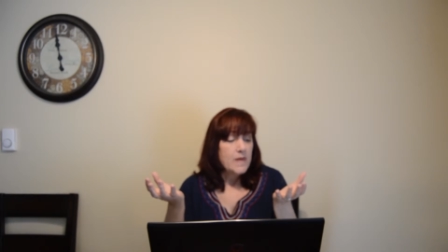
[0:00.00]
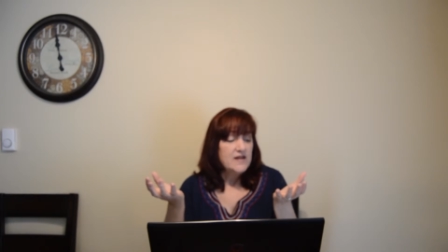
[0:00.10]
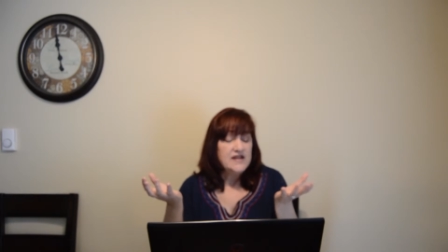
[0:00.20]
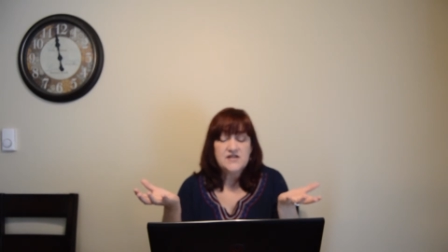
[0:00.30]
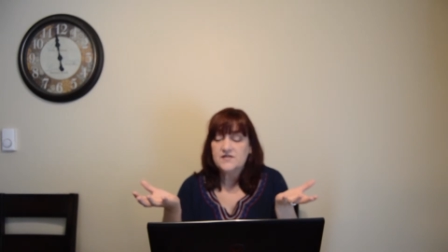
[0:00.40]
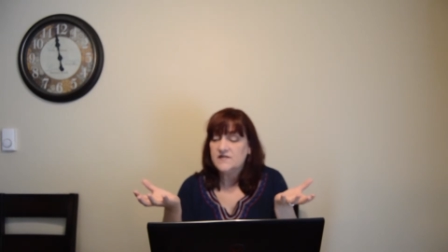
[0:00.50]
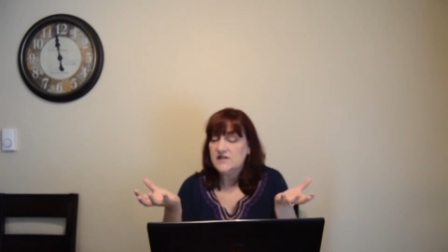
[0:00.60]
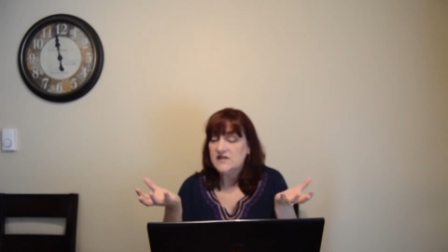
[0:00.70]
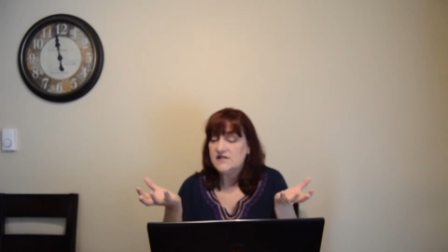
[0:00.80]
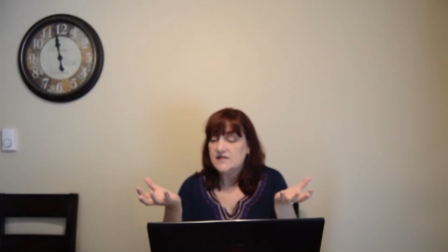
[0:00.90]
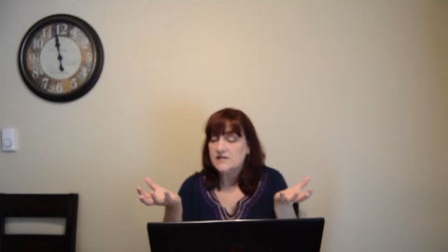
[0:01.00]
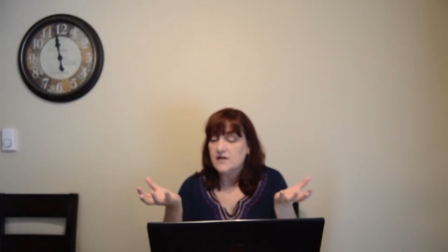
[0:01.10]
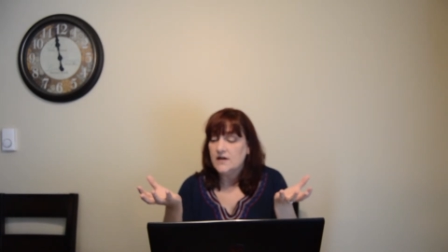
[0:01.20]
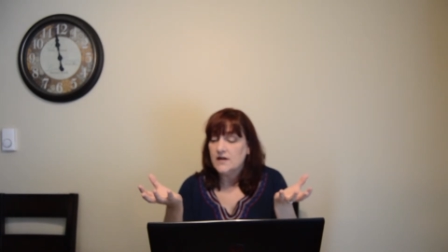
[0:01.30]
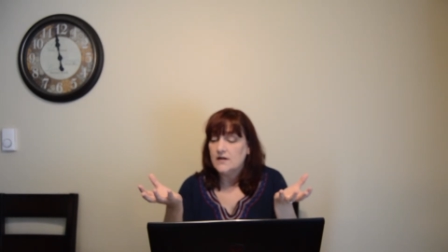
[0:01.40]
each of these
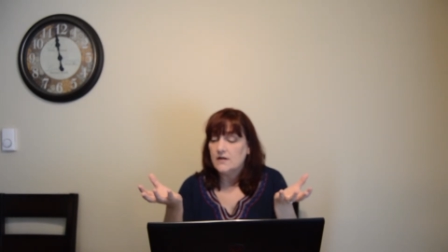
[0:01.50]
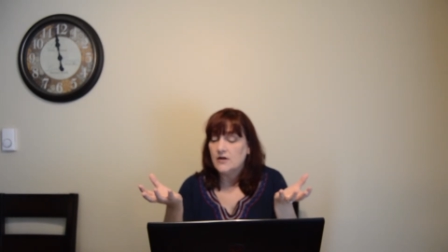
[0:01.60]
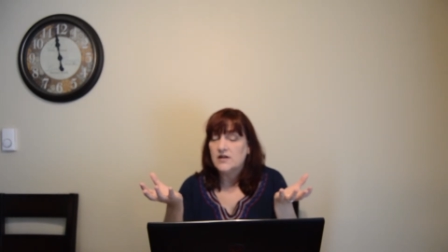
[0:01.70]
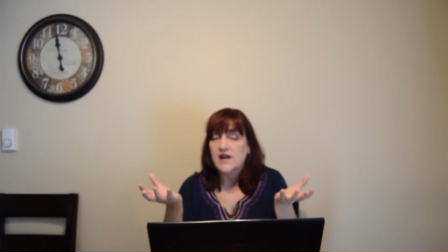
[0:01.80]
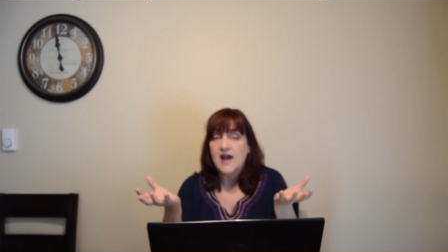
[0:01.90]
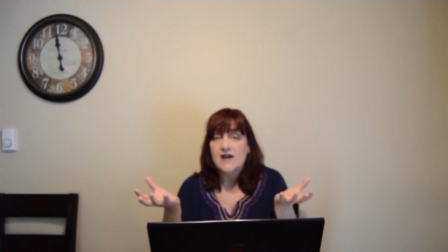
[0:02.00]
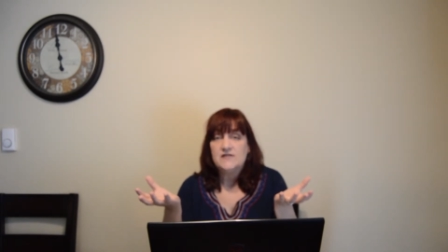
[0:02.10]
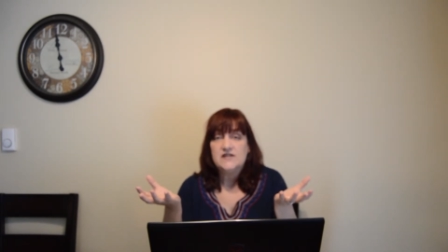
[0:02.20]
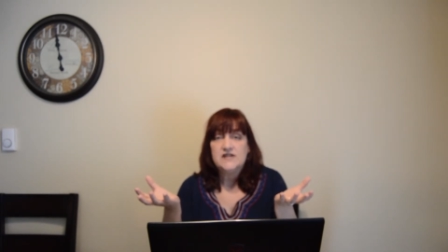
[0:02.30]
are going to have a